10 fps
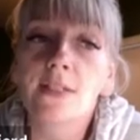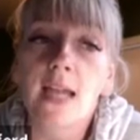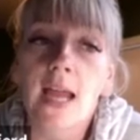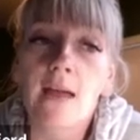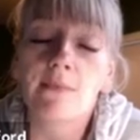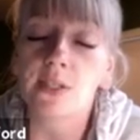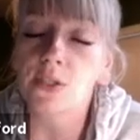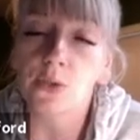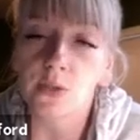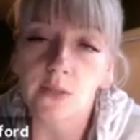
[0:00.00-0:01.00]
to have this
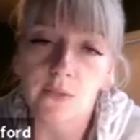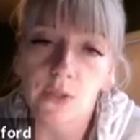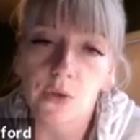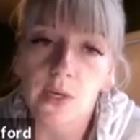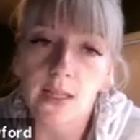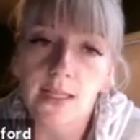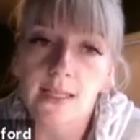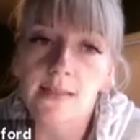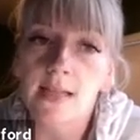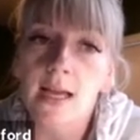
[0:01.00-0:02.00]
huge inventory, like I
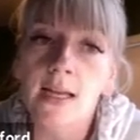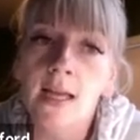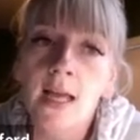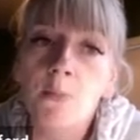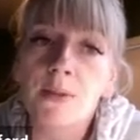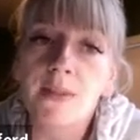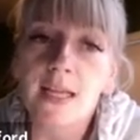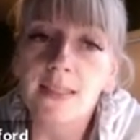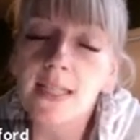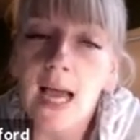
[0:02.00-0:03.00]
said, but
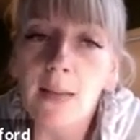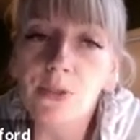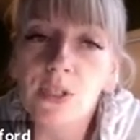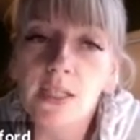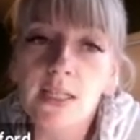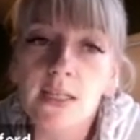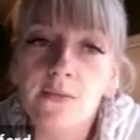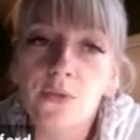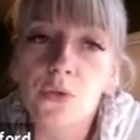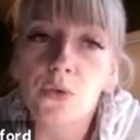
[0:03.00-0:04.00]
that's an option
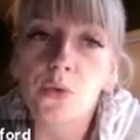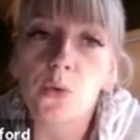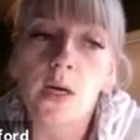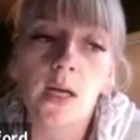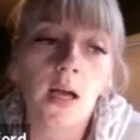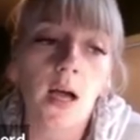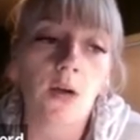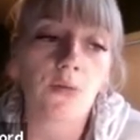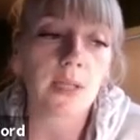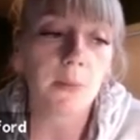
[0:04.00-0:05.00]
if you
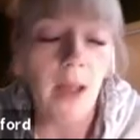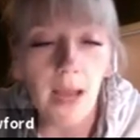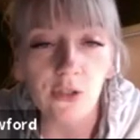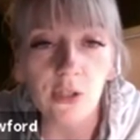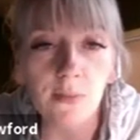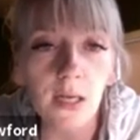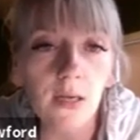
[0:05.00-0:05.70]
are really passionate